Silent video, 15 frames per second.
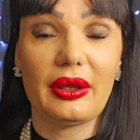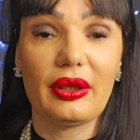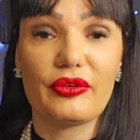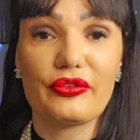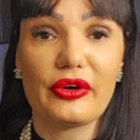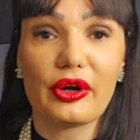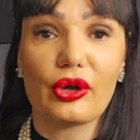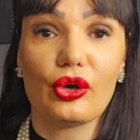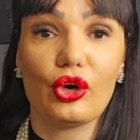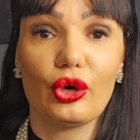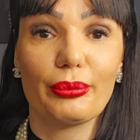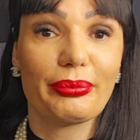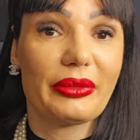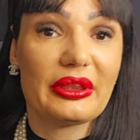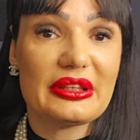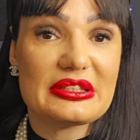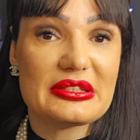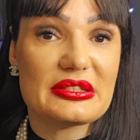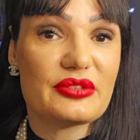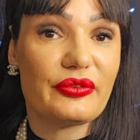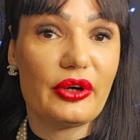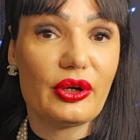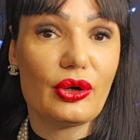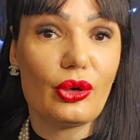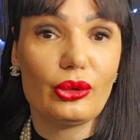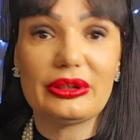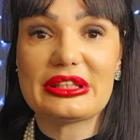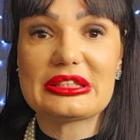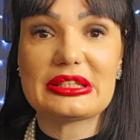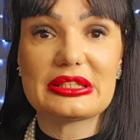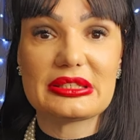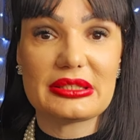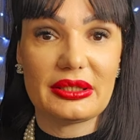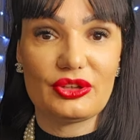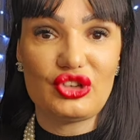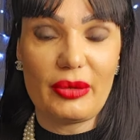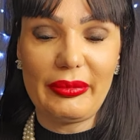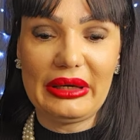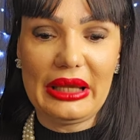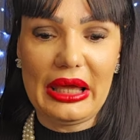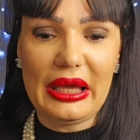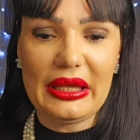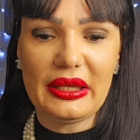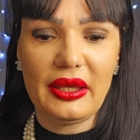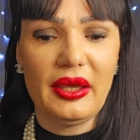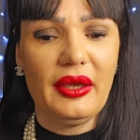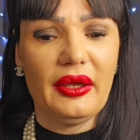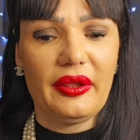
Virgo, this is Virgo, this is Gemini.